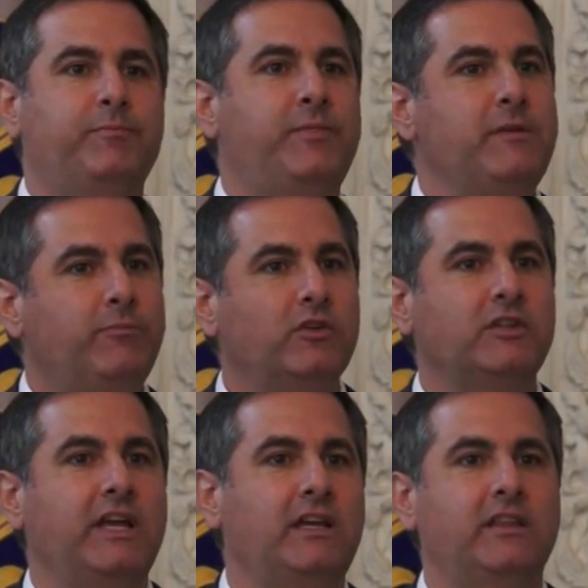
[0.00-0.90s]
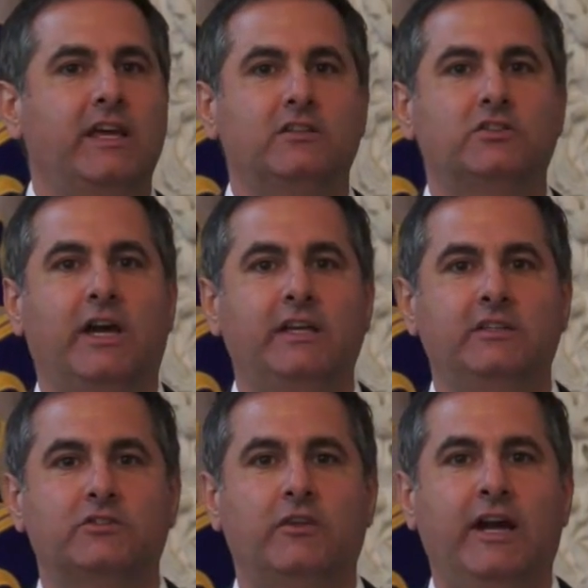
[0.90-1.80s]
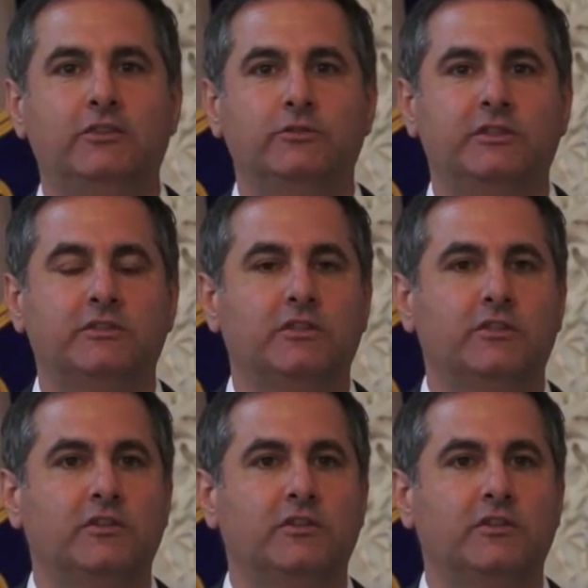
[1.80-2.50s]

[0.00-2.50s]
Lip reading: People like that Chinese graduate